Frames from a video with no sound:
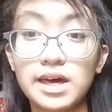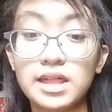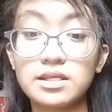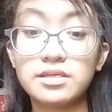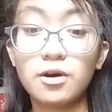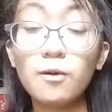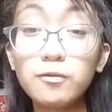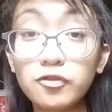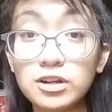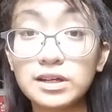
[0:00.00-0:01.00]
and
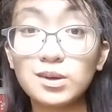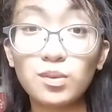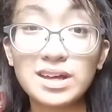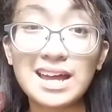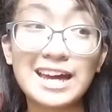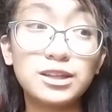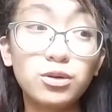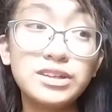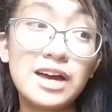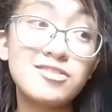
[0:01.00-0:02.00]
hopefully when i
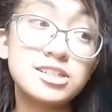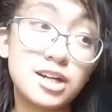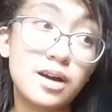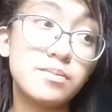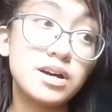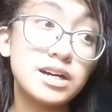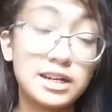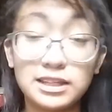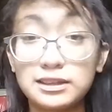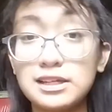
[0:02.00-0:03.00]
don't have a job
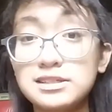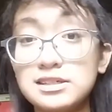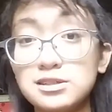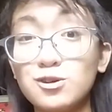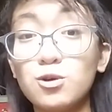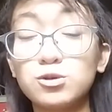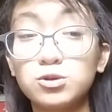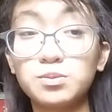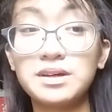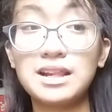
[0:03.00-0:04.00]
this is
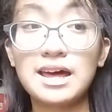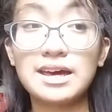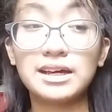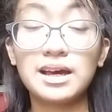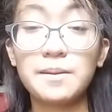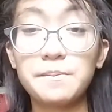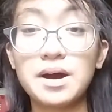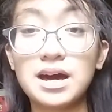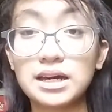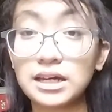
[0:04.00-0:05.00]
going to be like
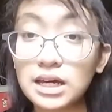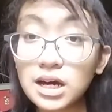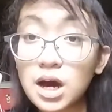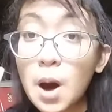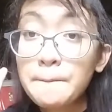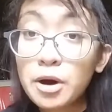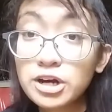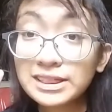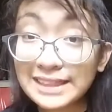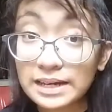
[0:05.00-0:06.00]
my
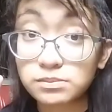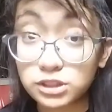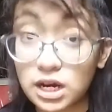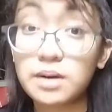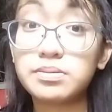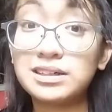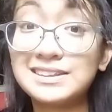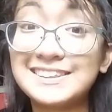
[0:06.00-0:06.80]
part-time job